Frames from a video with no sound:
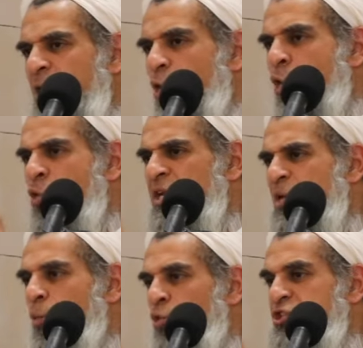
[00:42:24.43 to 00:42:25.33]
had
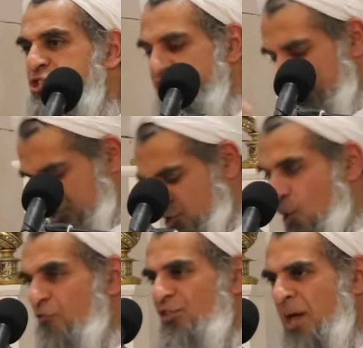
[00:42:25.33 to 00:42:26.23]
only one sheet to
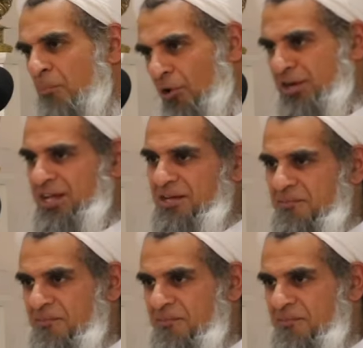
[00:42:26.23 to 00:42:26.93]
cover their body.